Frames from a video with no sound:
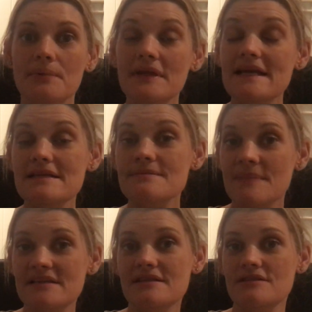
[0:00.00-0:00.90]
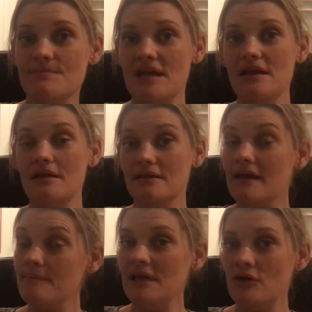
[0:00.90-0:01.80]
please message me and
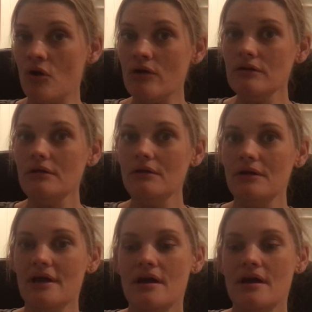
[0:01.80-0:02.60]
let me know.